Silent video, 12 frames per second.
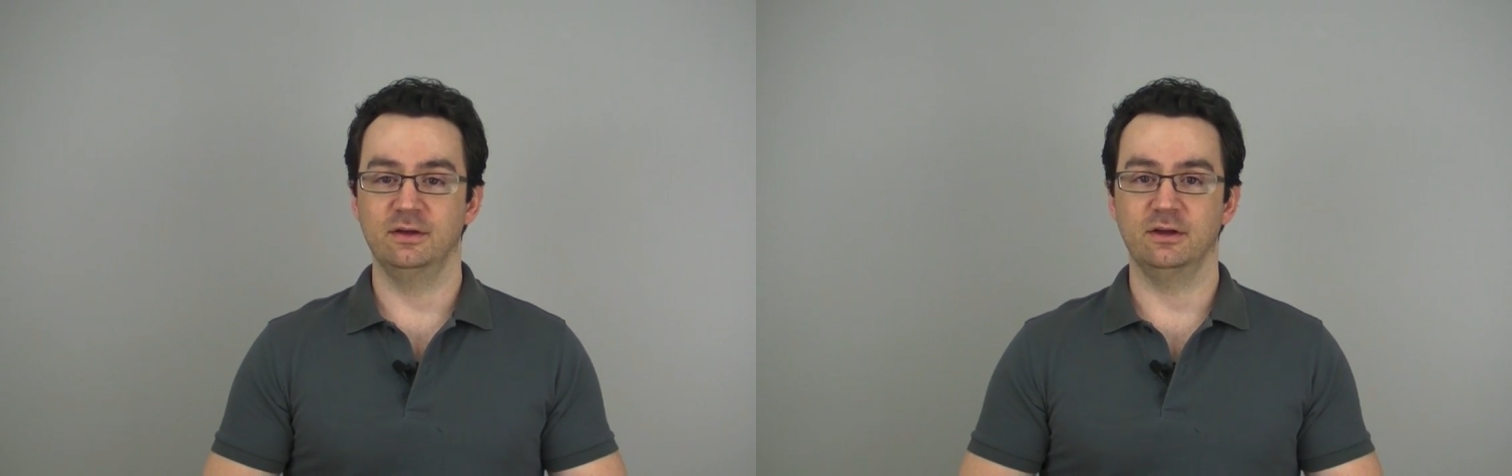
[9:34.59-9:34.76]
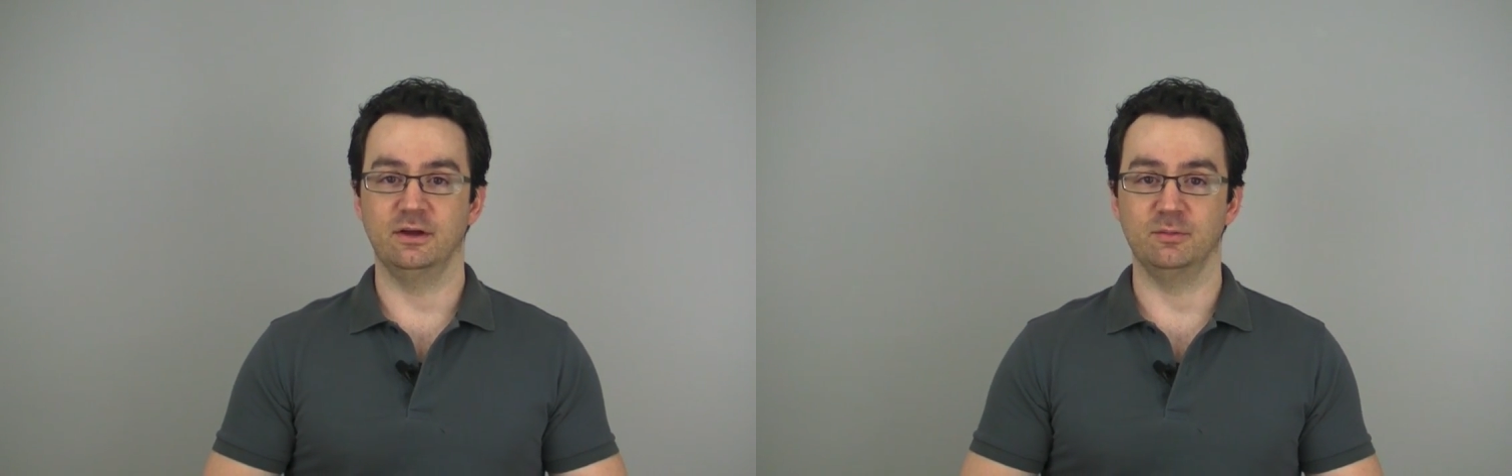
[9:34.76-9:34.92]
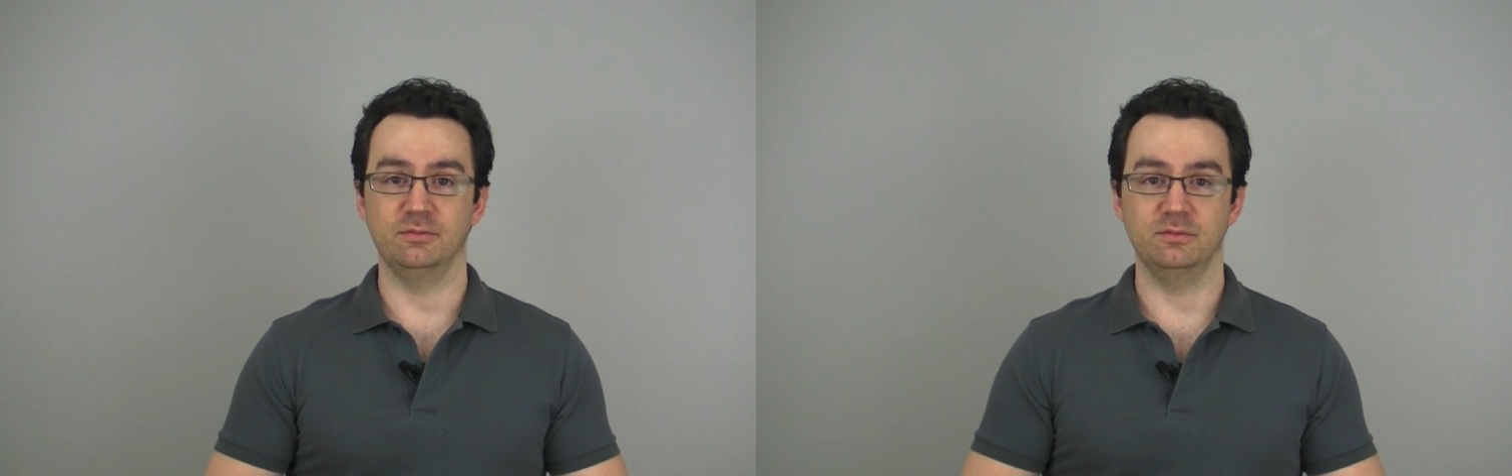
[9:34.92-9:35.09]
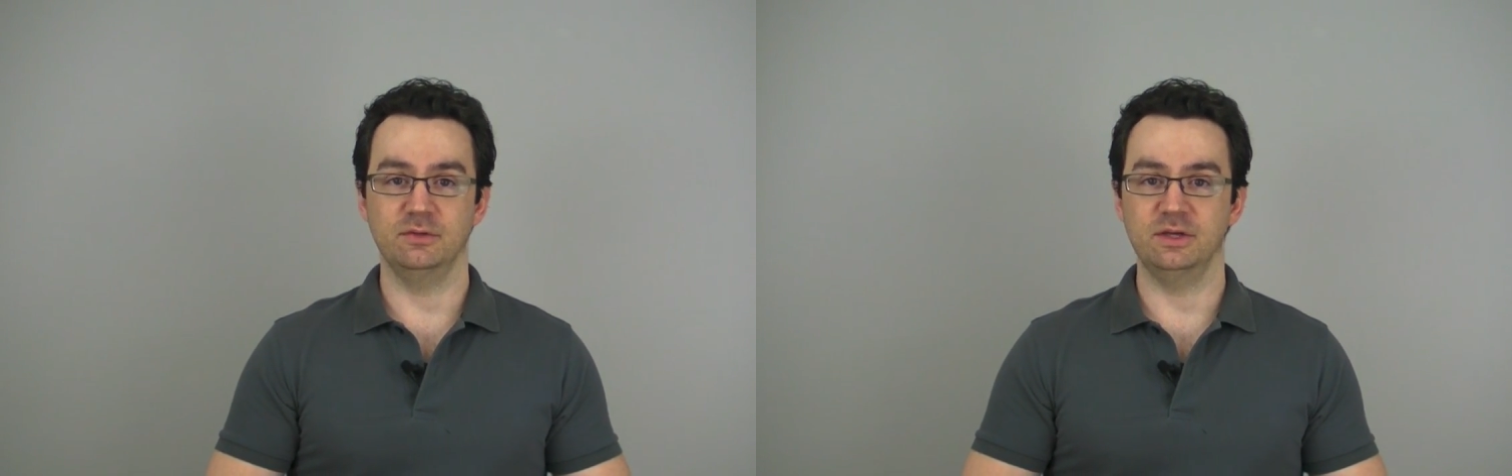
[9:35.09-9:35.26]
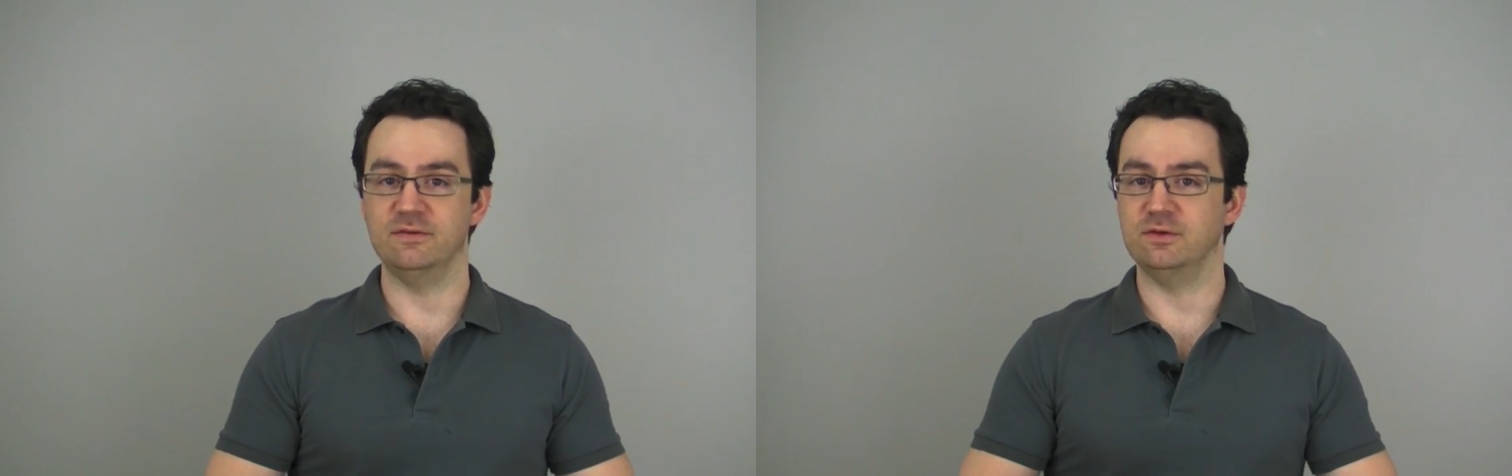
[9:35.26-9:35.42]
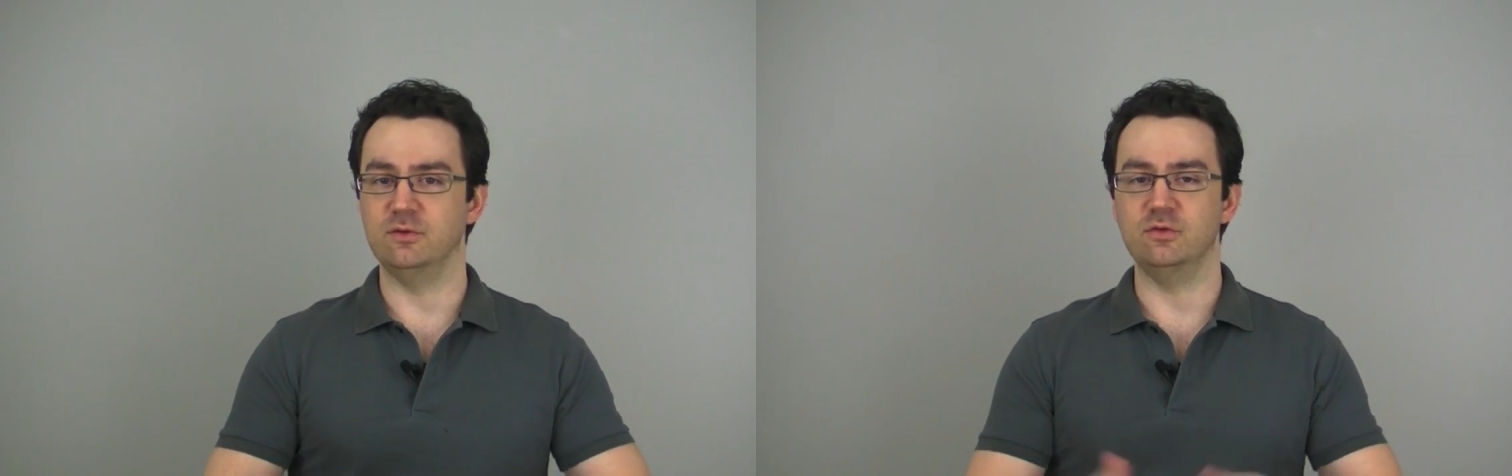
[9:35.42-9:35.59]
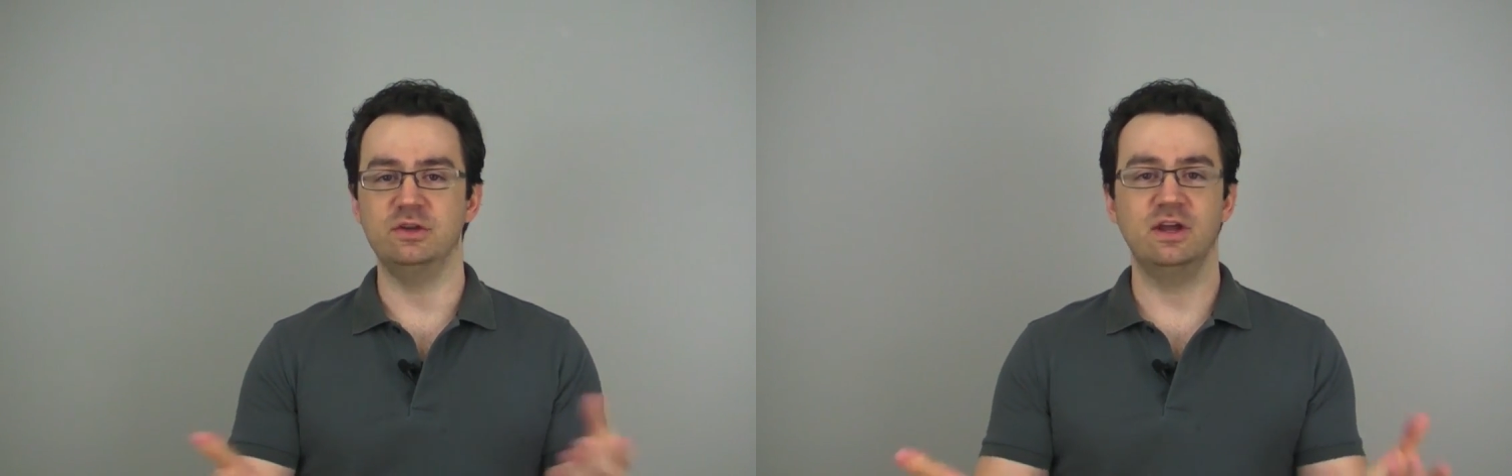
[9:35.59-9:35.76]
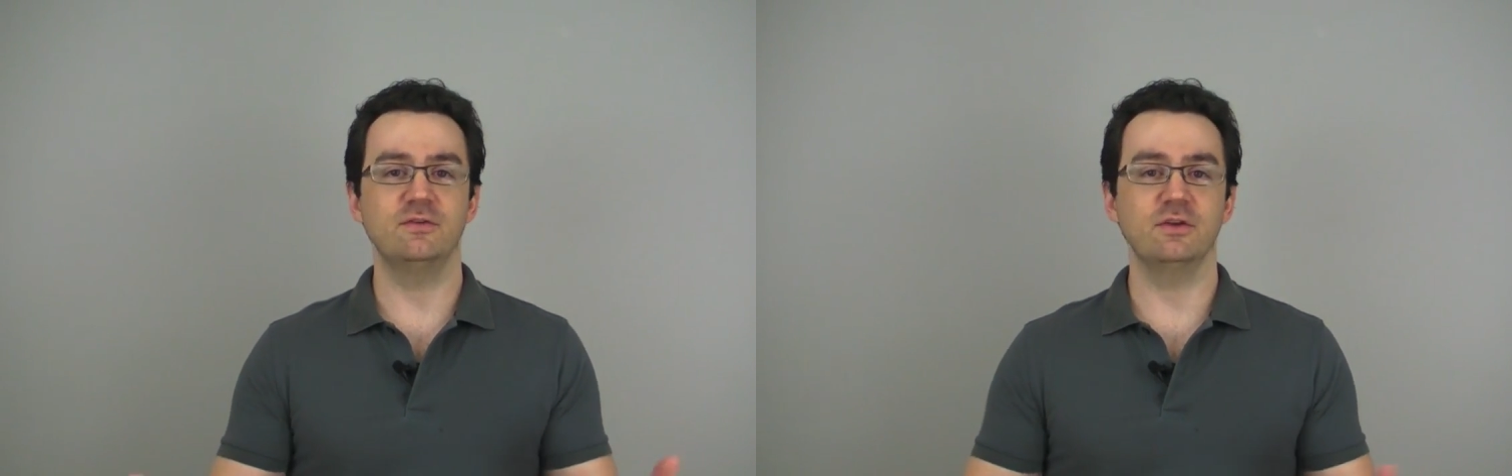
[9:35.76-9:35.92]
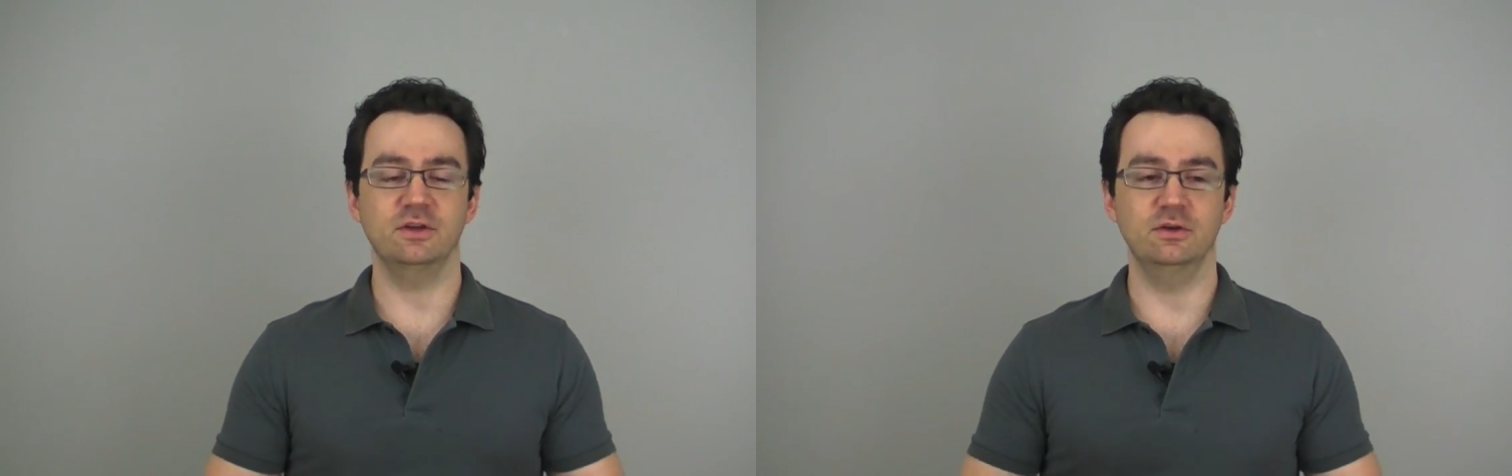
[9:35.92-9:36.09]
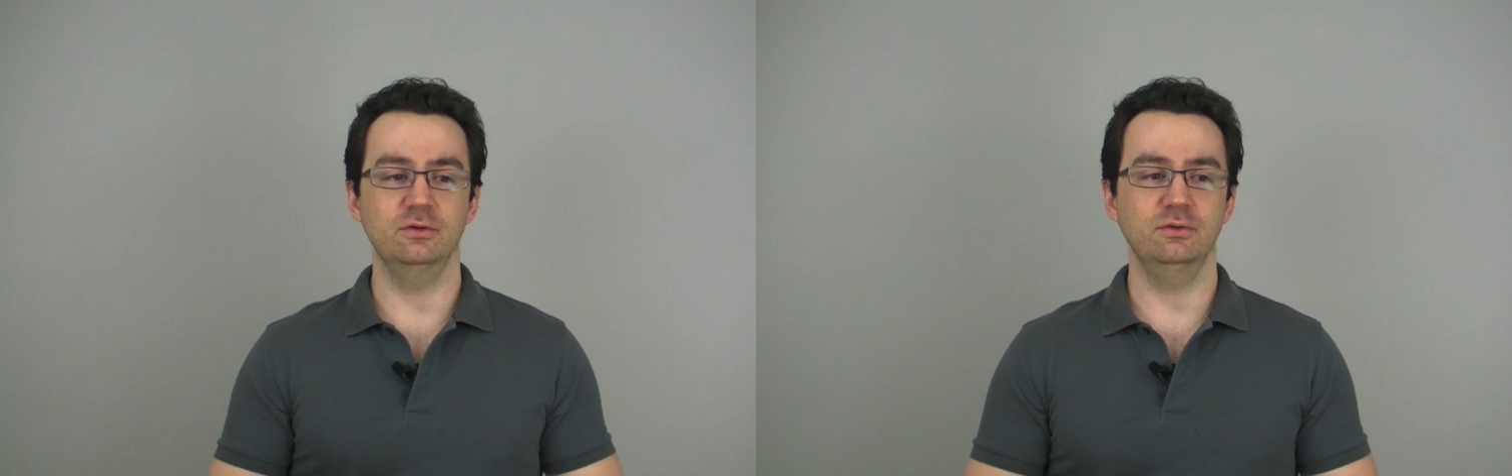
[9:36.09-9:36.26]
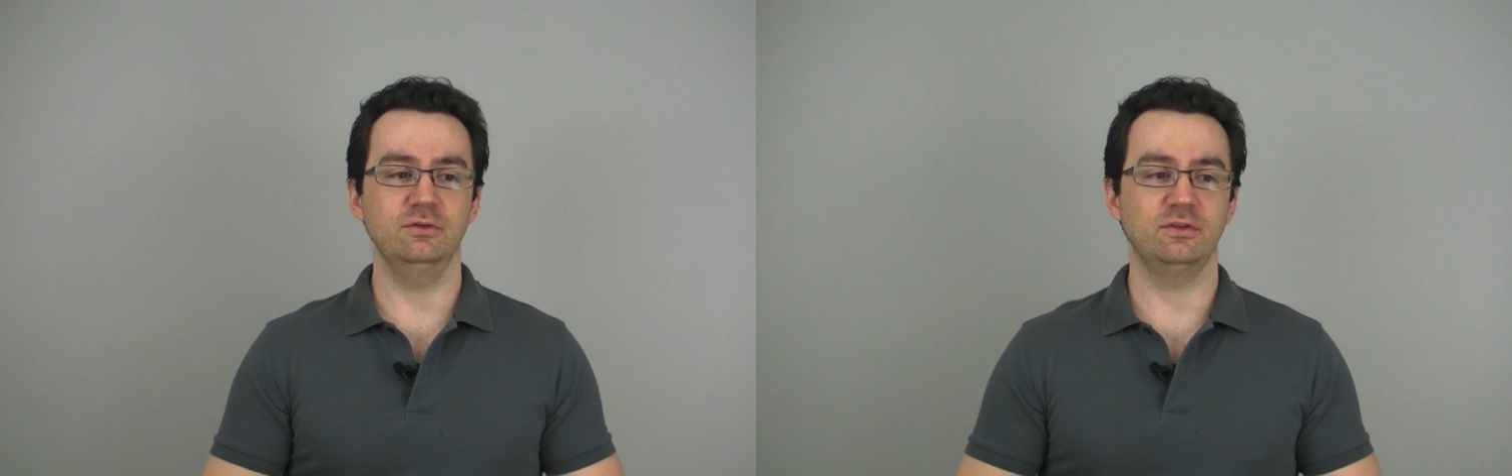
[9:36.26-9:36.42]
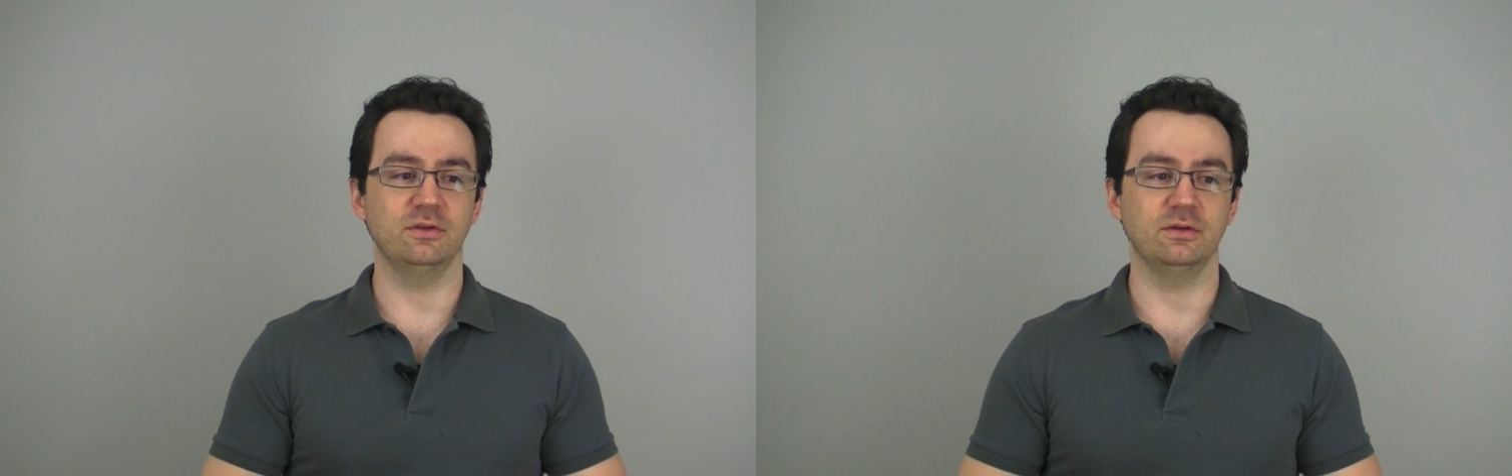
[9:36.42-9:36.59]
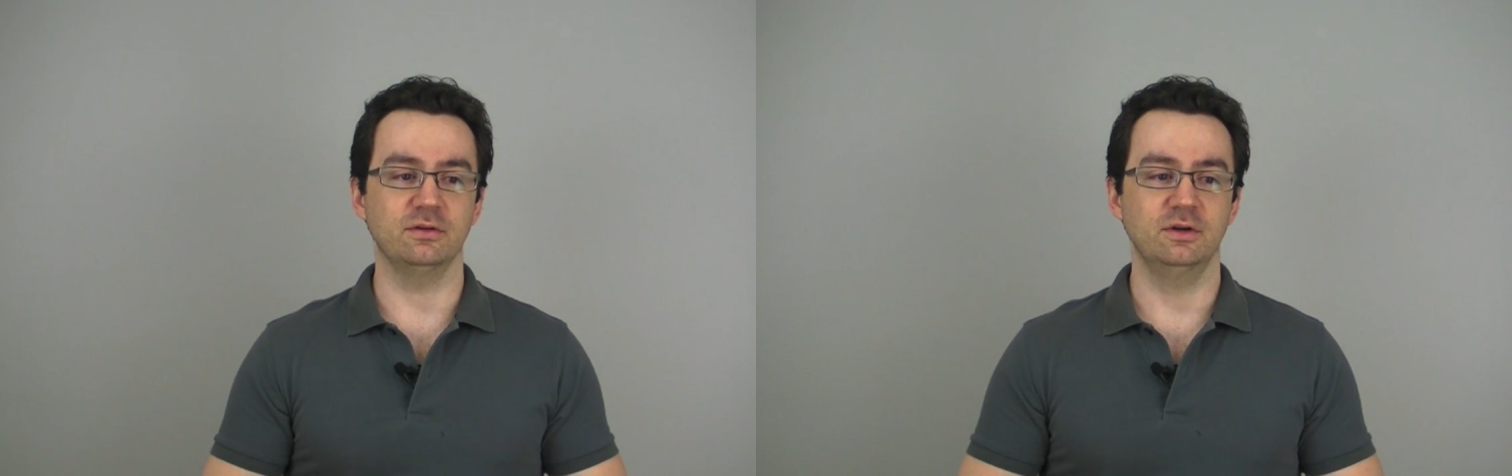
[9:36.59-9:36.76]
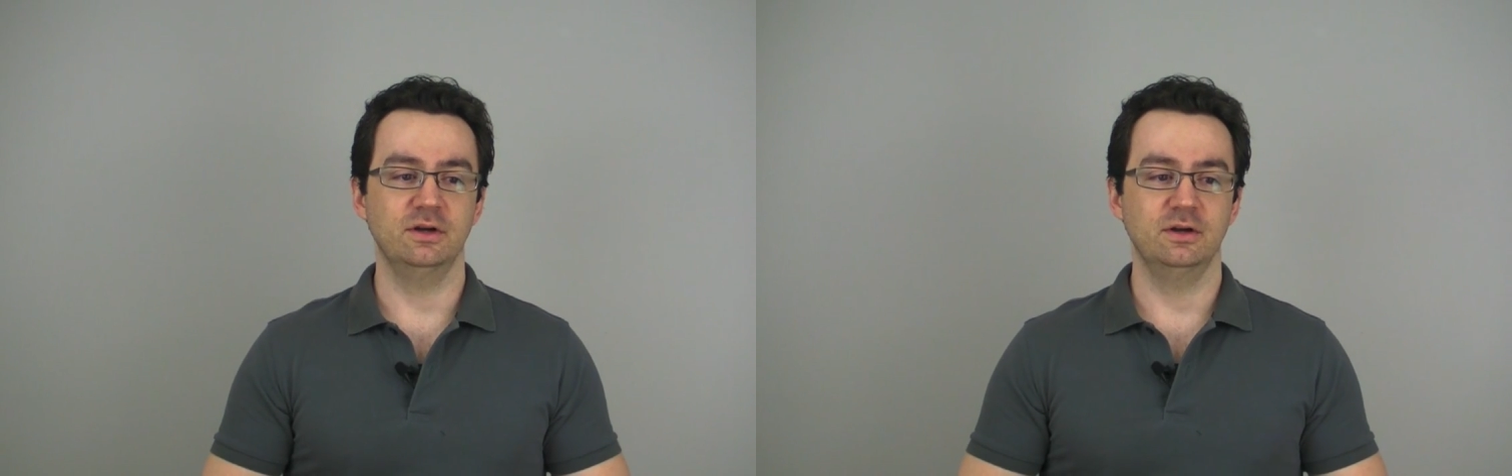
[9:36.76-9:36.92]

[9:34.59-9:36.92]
Um, if you never use the